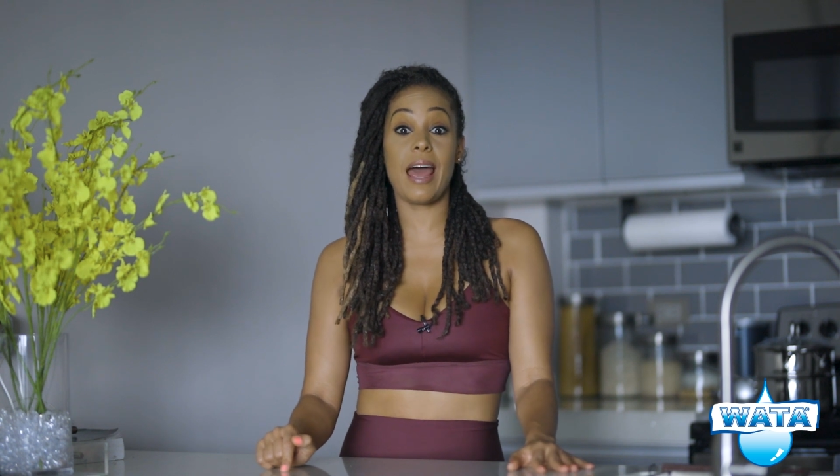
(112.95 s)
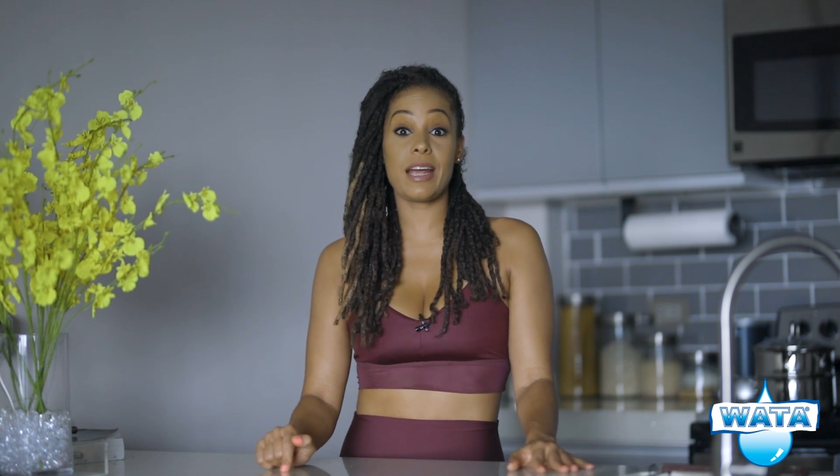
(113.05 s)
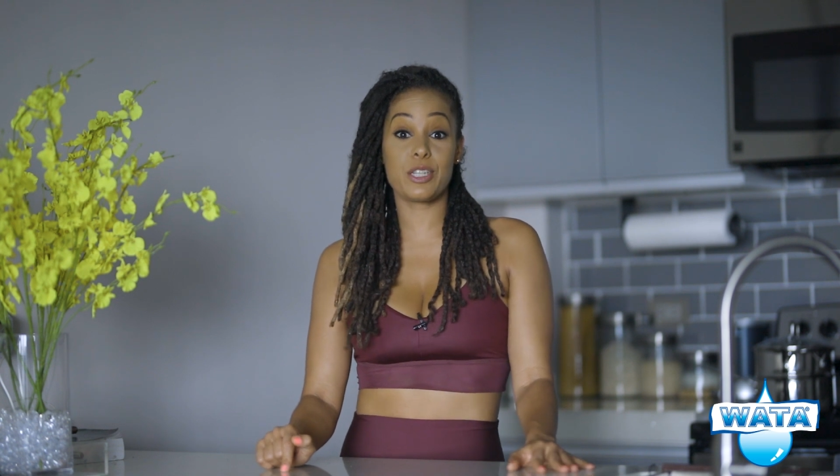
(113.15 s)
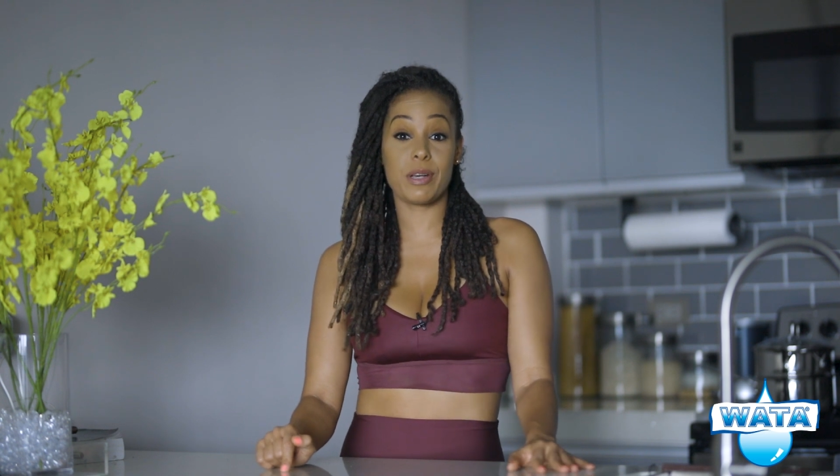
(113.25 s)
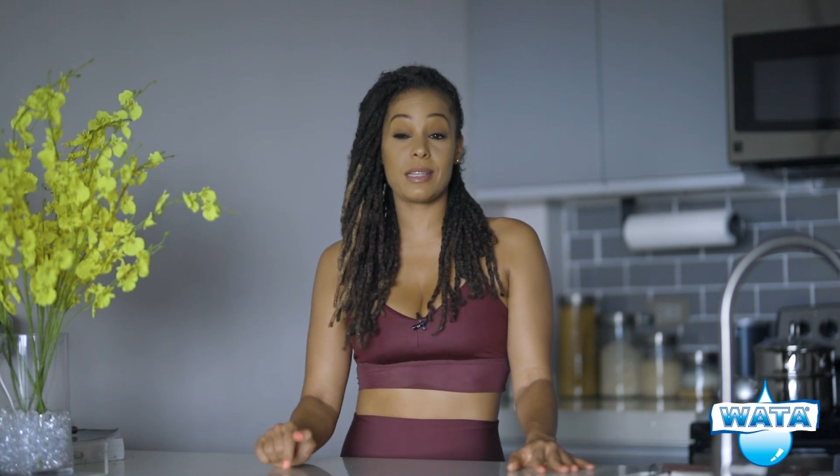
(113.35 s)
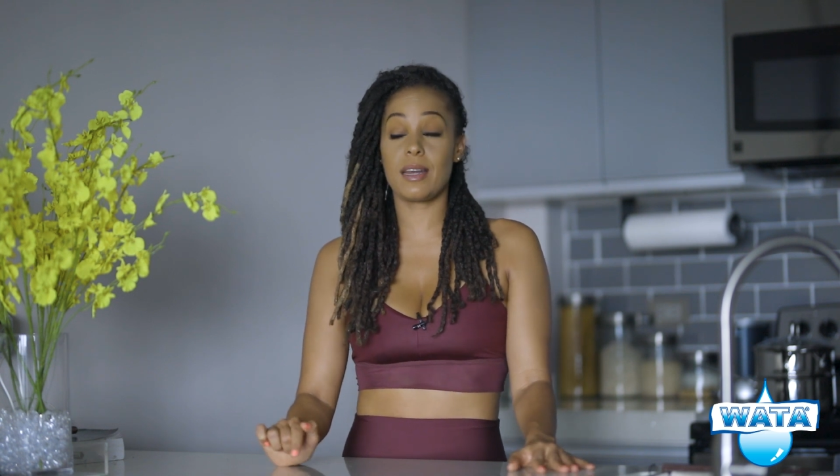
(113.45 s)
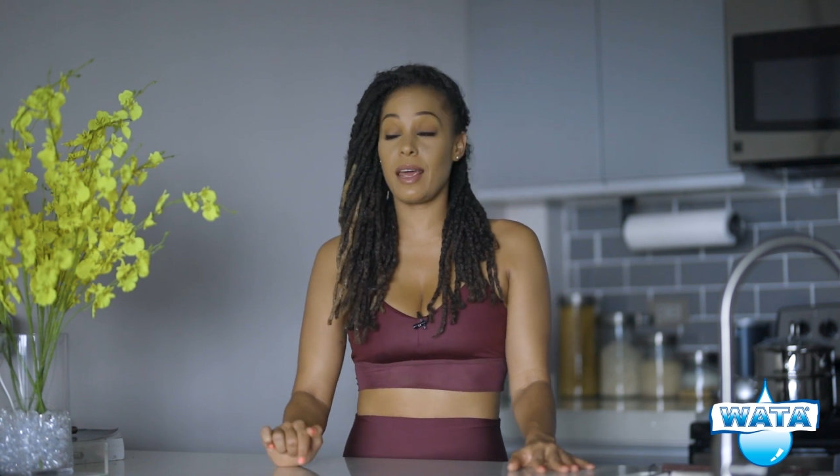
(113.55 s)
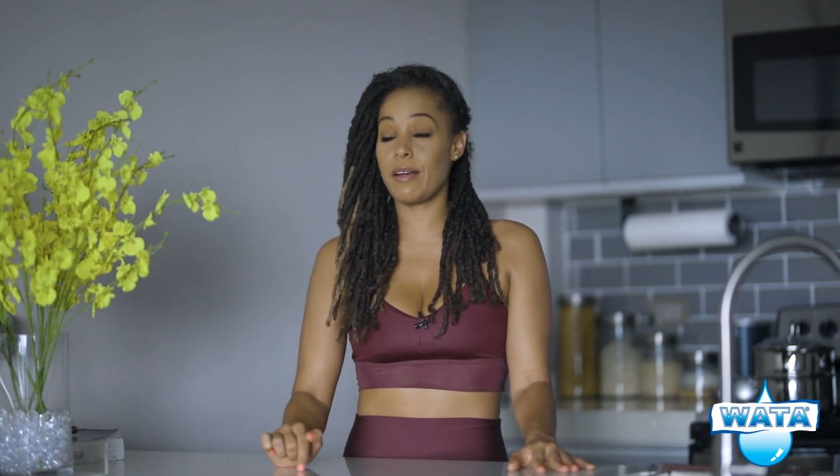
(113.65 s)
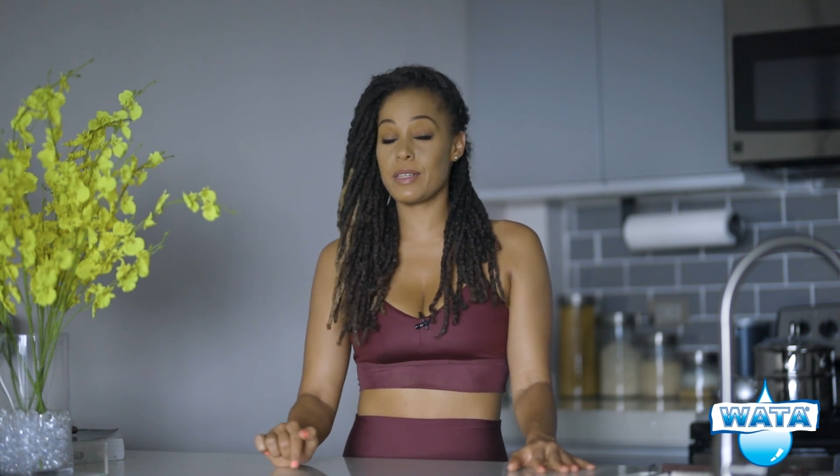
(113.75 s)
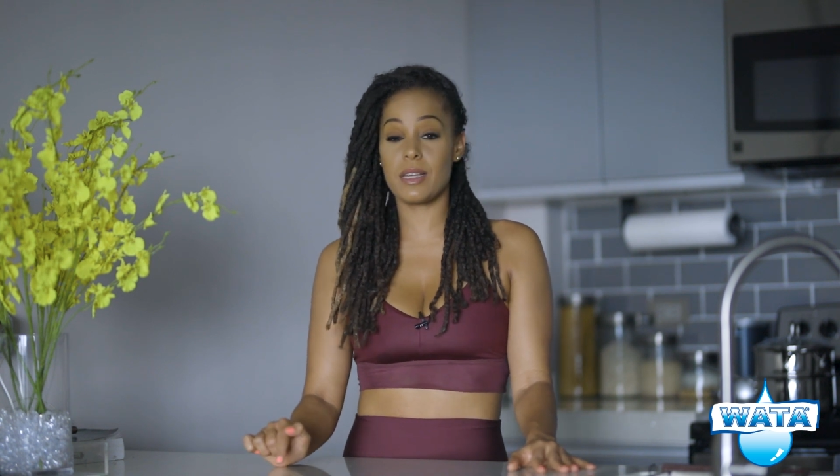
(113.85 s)
hydrated
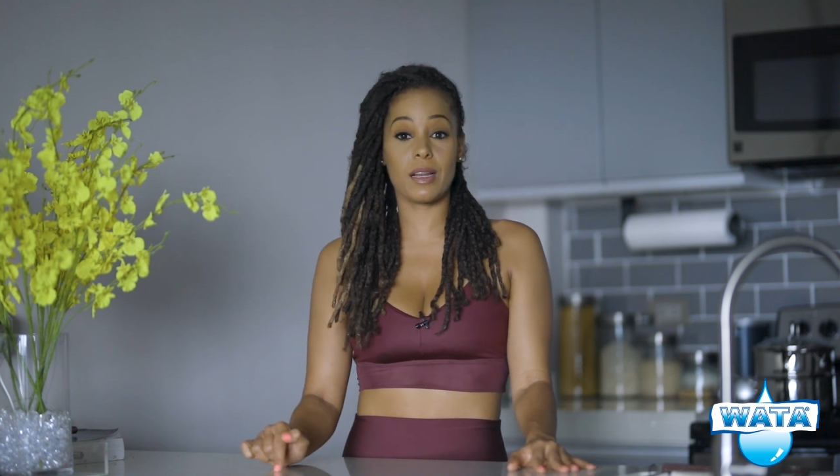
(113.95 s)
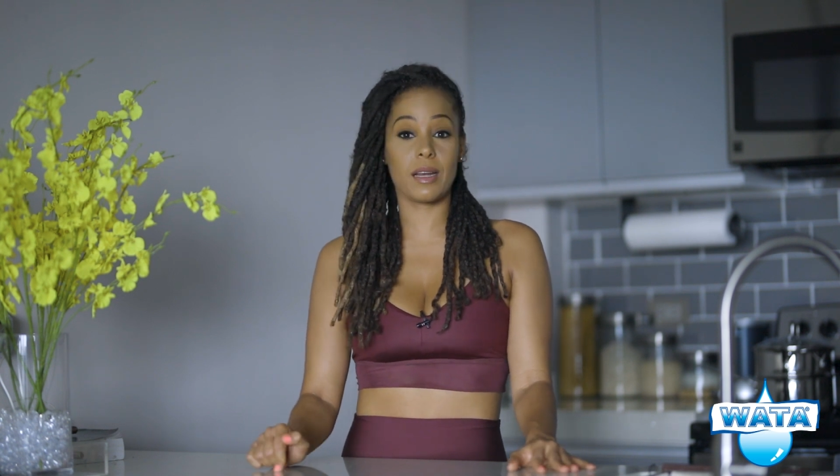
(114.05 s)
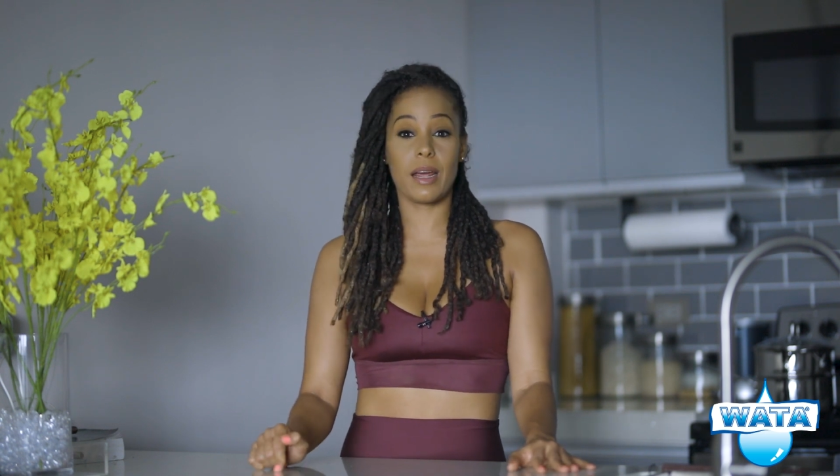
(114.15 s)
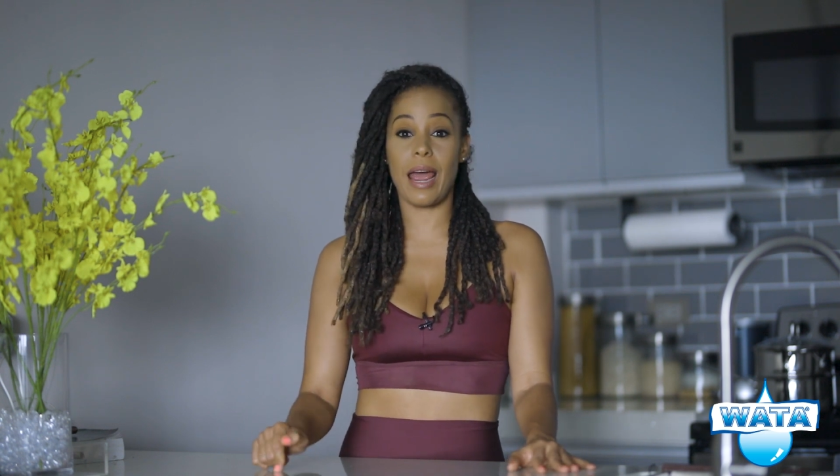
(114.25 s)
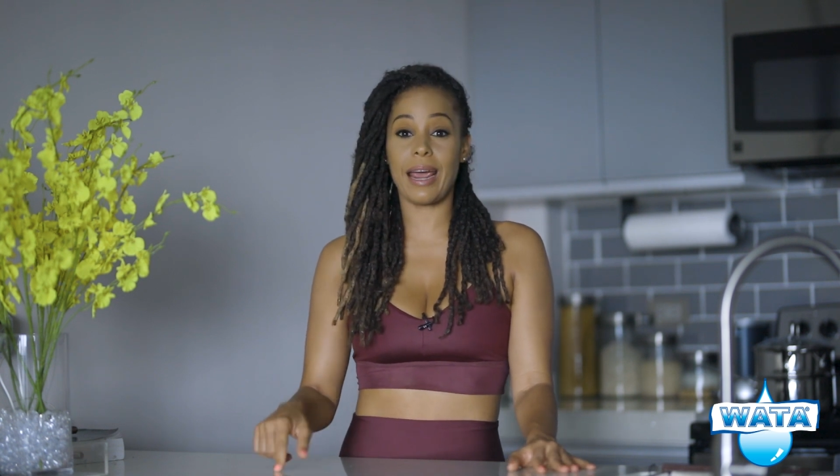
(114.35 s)
every single day.